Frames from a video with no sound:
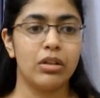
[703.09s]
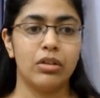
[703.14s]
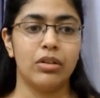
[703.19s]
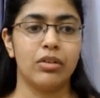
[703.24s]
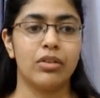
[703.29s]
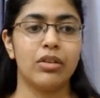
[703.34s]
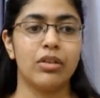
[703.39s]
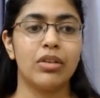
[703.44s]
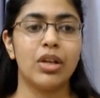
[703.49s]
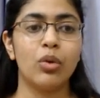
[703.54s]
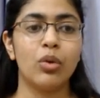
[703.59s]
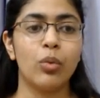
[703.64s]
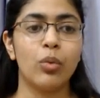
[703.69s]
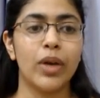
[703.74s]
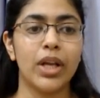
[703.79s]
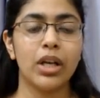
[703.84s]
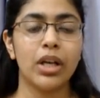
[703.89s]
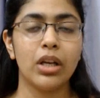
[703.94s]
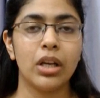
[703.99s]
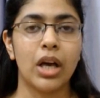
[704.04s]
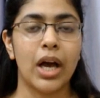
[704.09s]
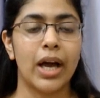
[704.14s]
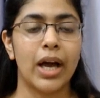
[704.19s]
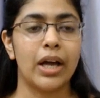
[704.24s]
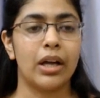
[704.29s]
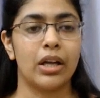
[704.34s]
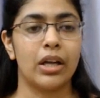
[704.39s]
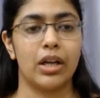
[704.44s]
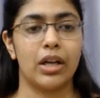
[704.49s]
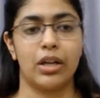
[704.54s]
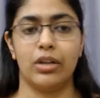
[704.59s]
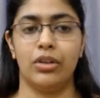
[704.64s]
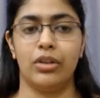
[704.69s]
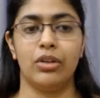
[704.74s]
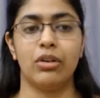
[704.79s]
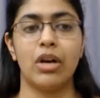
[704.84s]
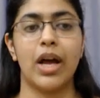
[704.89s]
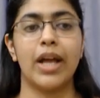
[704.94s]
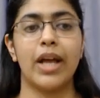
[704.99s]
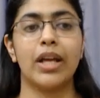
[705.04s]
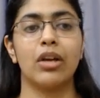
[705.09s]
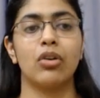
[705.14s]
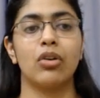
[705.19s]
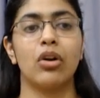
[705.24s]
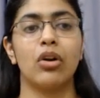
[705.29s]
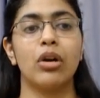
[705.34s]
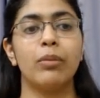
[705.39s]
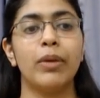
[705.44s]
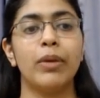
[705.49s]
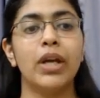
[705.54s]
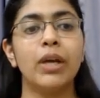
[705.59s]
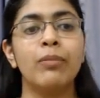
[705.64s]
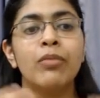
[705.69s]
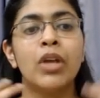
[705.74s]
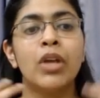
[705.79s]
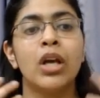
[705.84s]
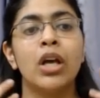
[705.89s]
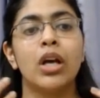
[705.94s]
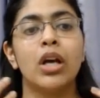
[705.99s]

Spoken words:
This is in vain. I cannot be